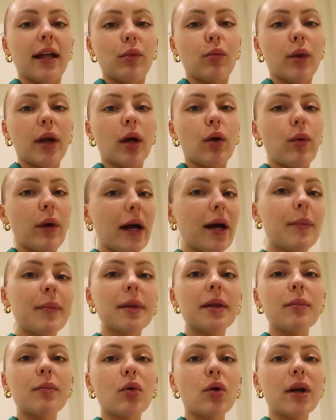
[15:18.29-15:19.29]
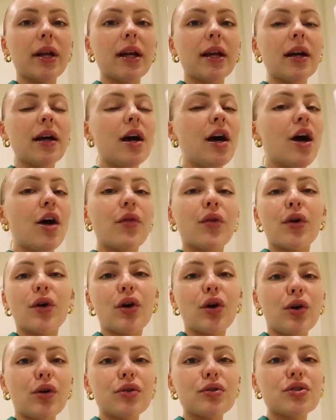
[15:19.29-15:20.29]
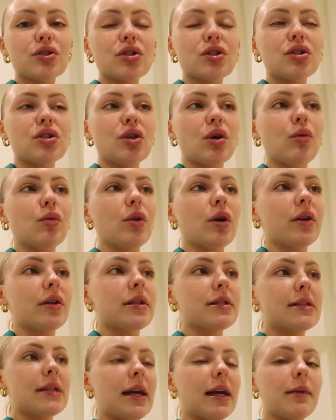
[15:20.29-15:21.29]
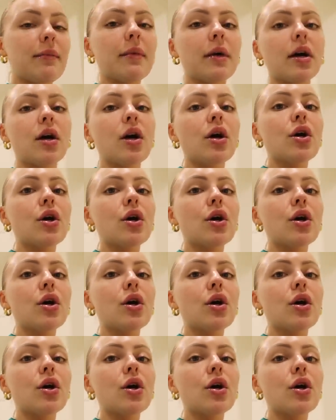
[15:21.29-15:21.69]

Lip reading: And when I wake up in the morning, the curls just don't look the same.